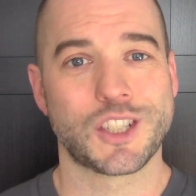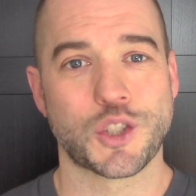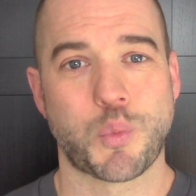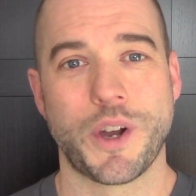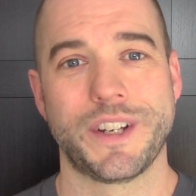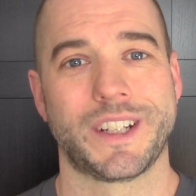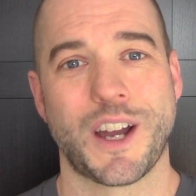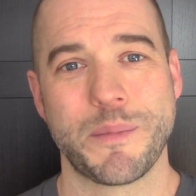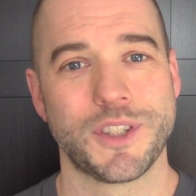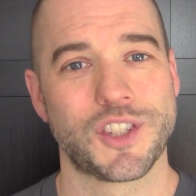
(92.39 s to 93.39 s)
Just wanted to
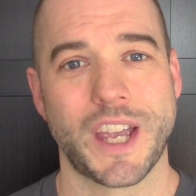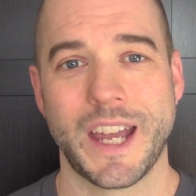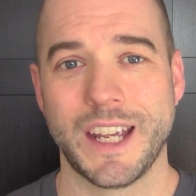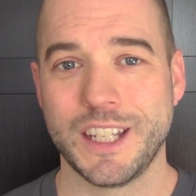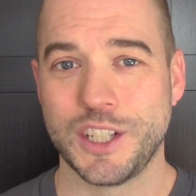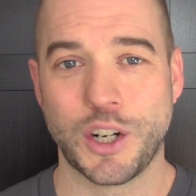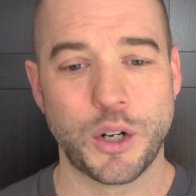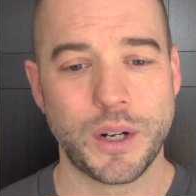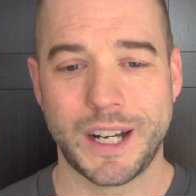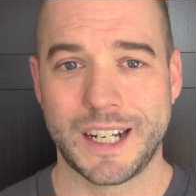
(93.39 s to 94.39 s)
come and say, say, you
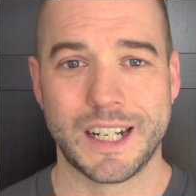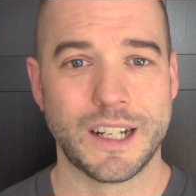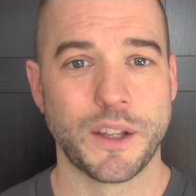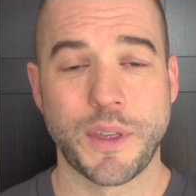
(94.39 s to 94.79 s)
know, uh,